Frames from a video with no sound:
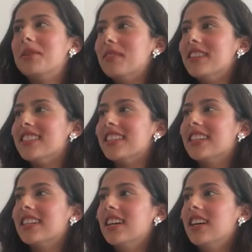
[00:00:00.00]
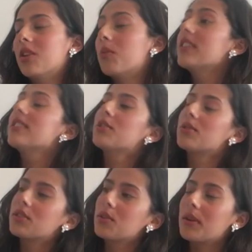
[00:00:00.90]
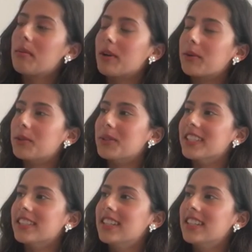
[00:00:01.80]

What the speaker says: amazing. What is your story, Bakutuya?